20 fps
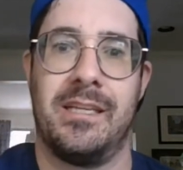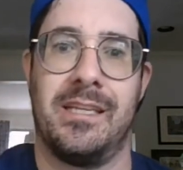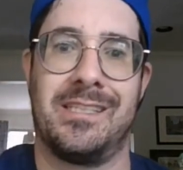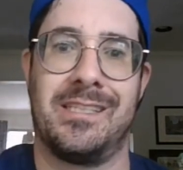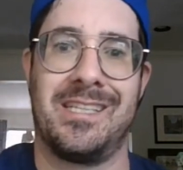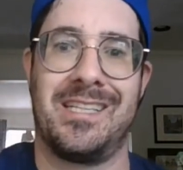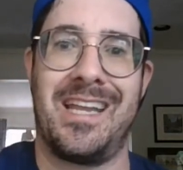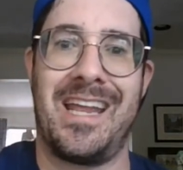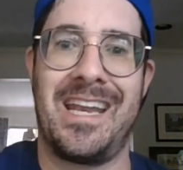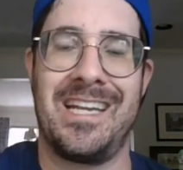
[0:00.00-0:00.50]

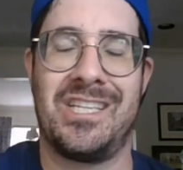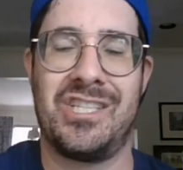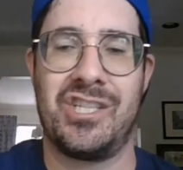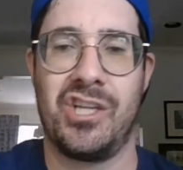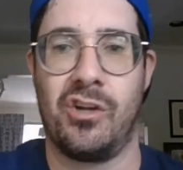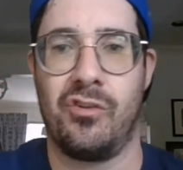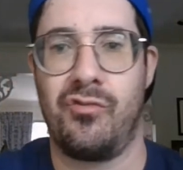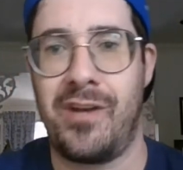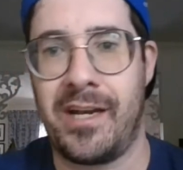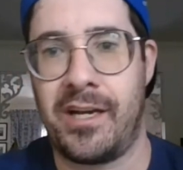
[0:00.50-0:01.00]
It's an
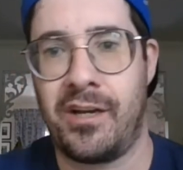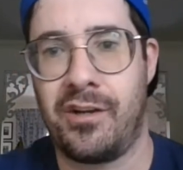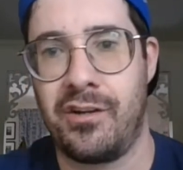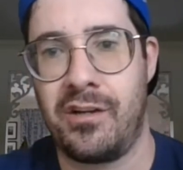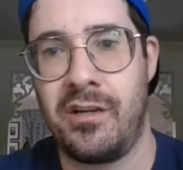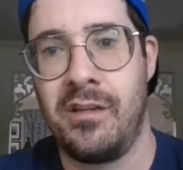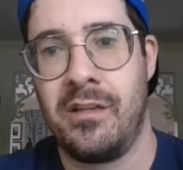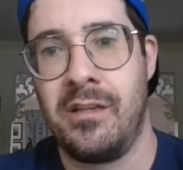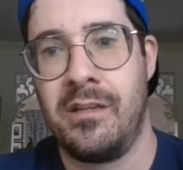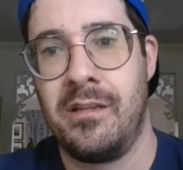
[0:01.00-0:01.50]
NHL
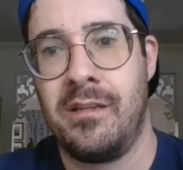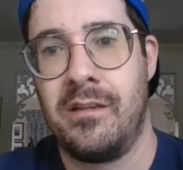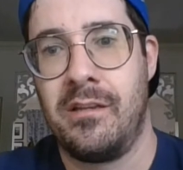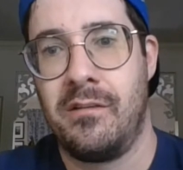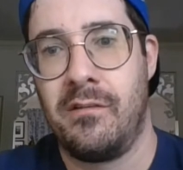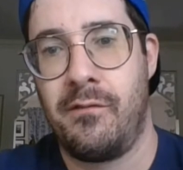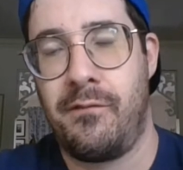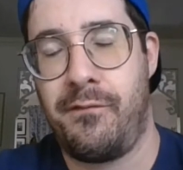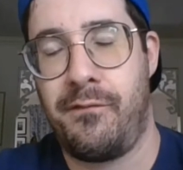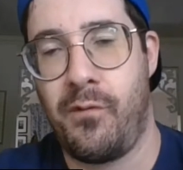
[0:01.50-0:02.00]
record
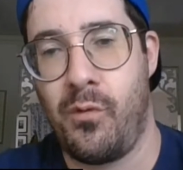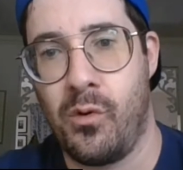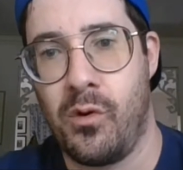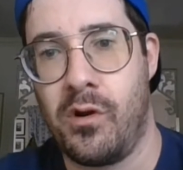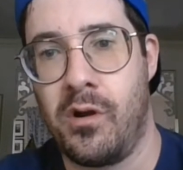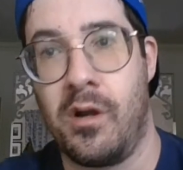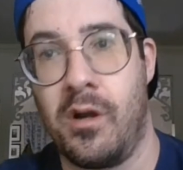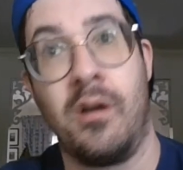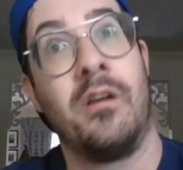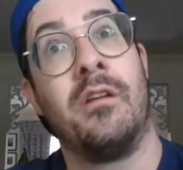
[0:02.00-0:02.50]

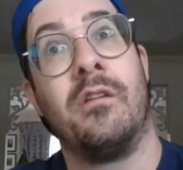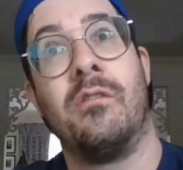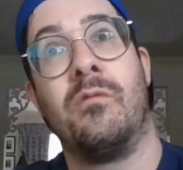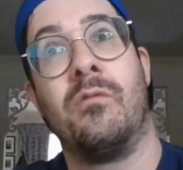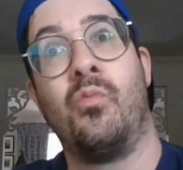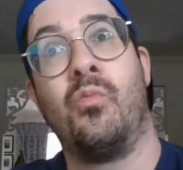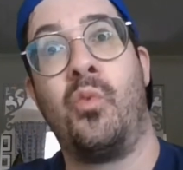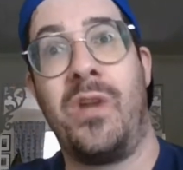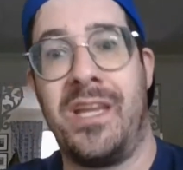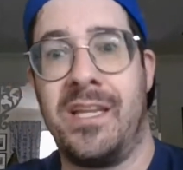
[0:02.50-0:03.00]
for
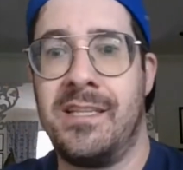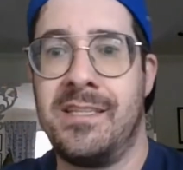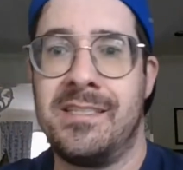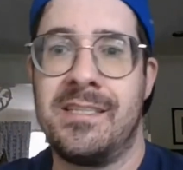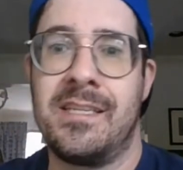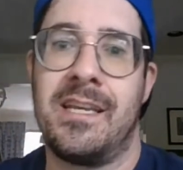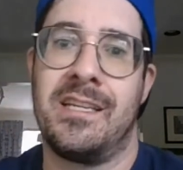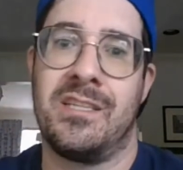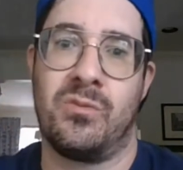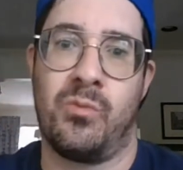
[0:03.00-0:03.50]

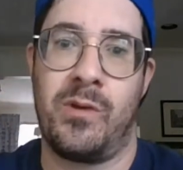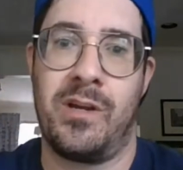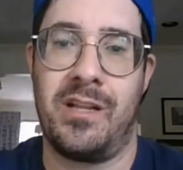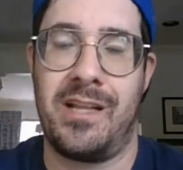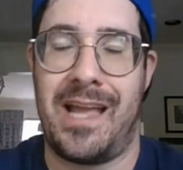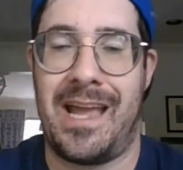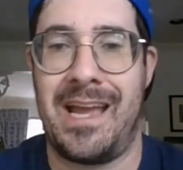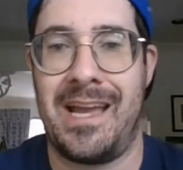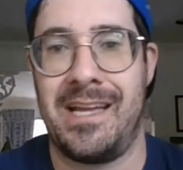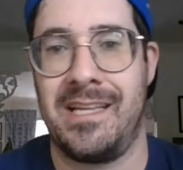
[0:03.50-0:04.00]
wins as
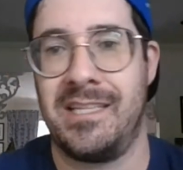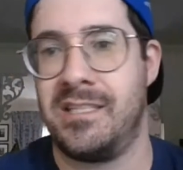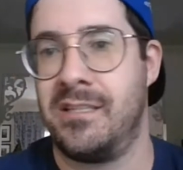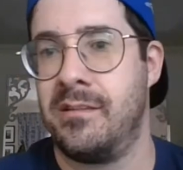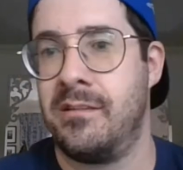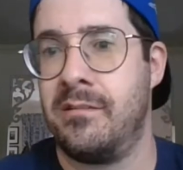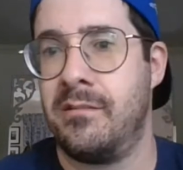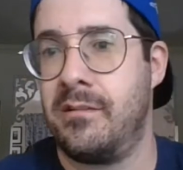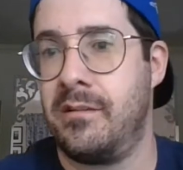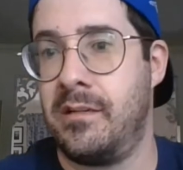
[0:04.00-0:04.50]
well
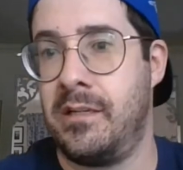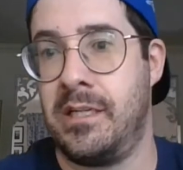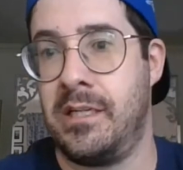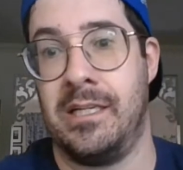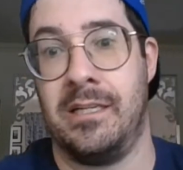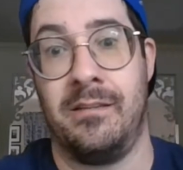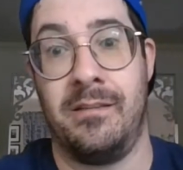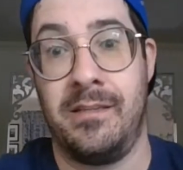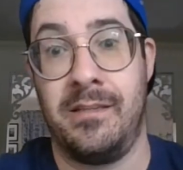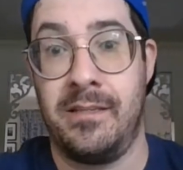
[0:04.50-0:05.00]
as
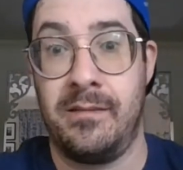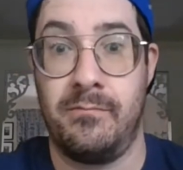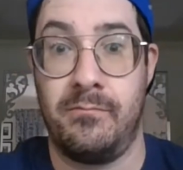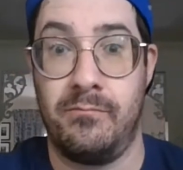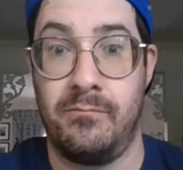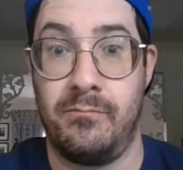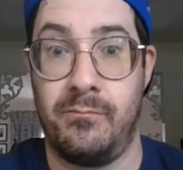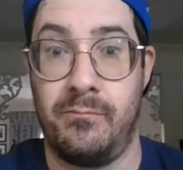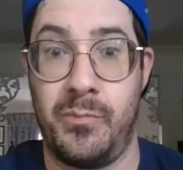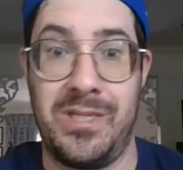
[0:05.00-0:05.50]

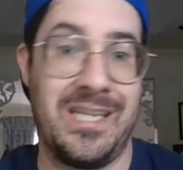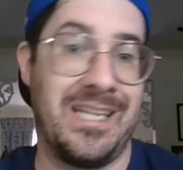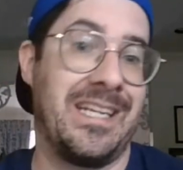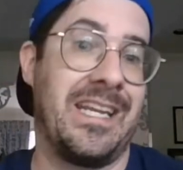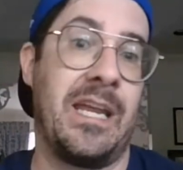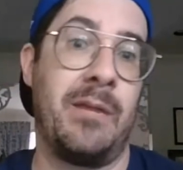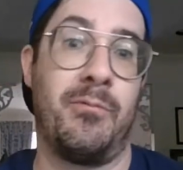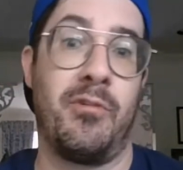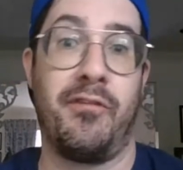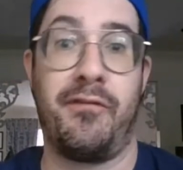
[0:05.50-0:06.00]
being
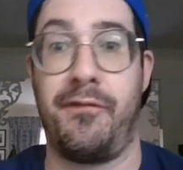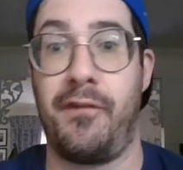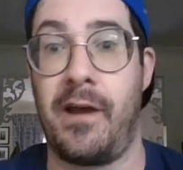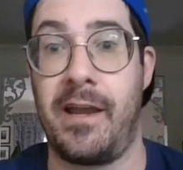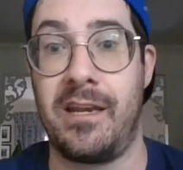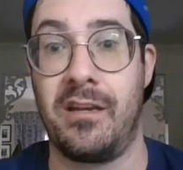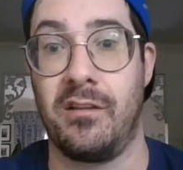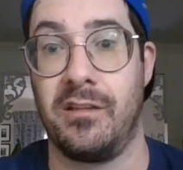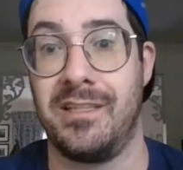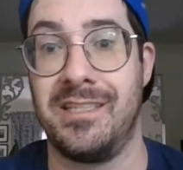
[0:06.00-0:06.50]
named a
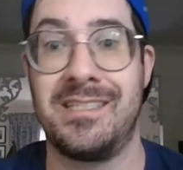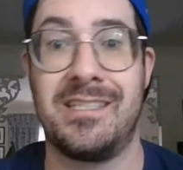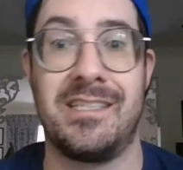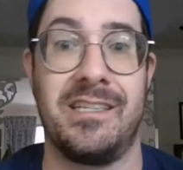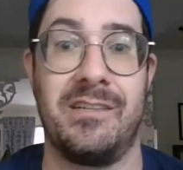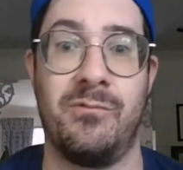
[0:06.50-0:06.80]
finalist.